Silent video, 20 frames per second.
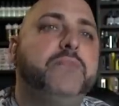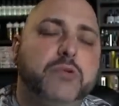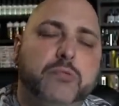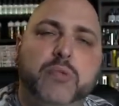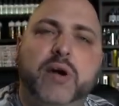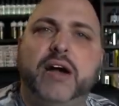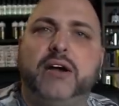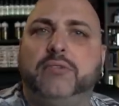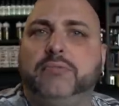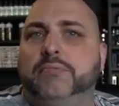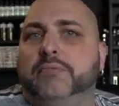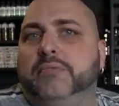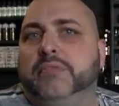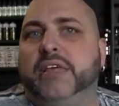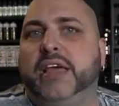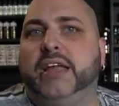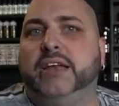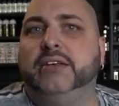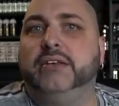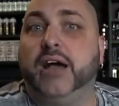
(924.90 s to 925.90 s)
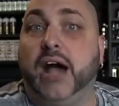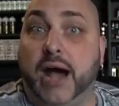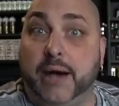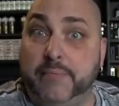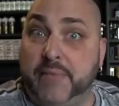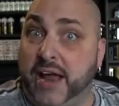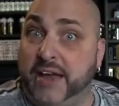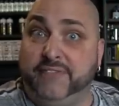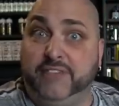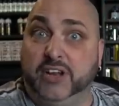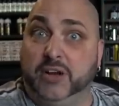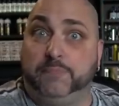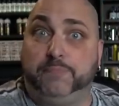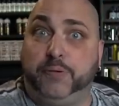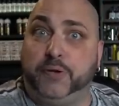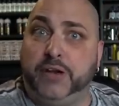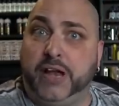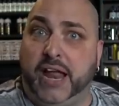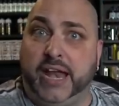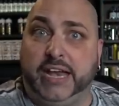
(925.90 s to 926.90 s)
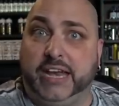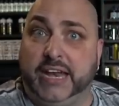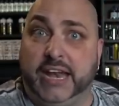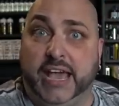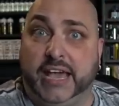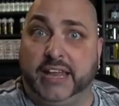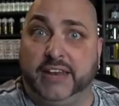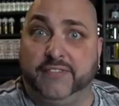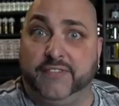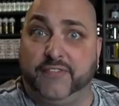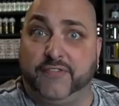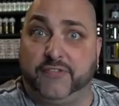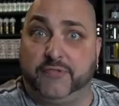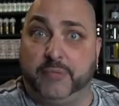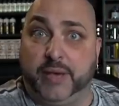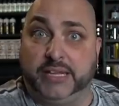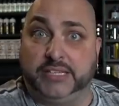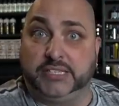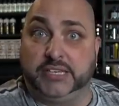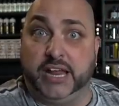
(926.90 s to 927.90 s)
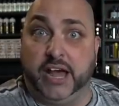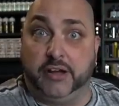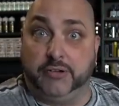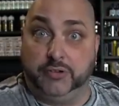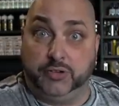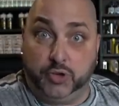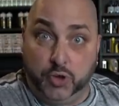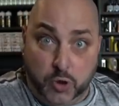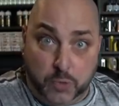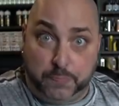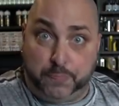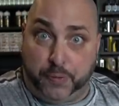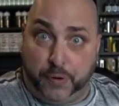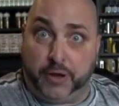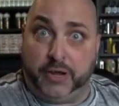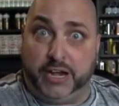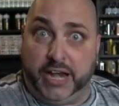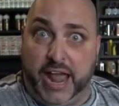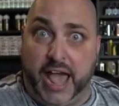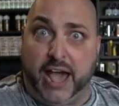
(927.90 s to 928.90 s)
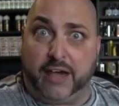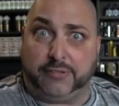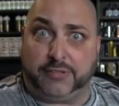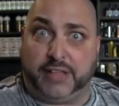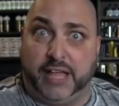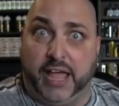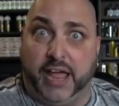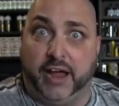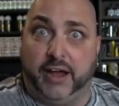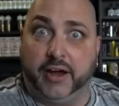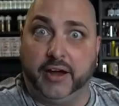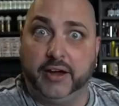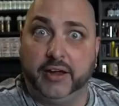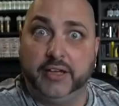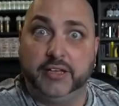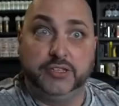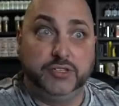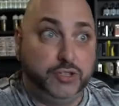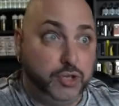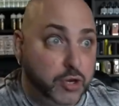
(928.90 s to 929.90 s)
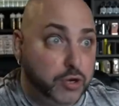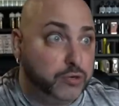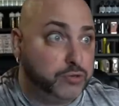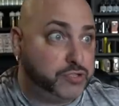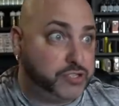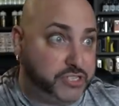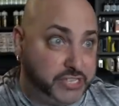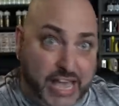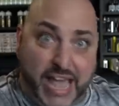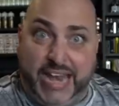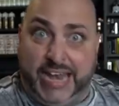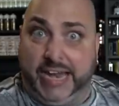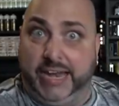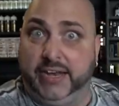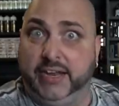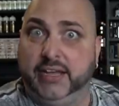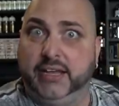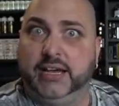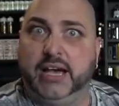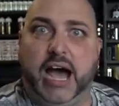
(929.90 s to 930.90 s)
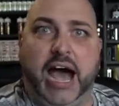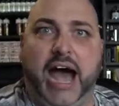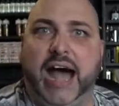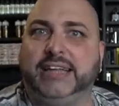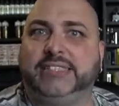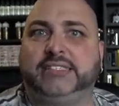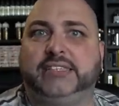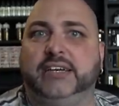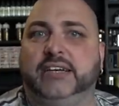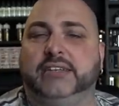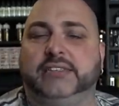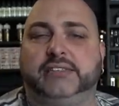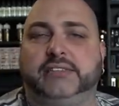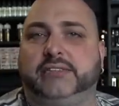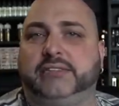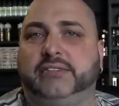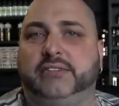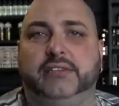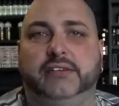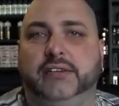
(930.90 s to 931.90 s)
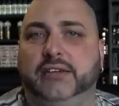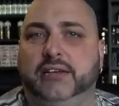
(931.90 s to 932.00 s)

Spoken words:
Well, then I'm not even going to put any negative information out. You put it out there. You said it. I just...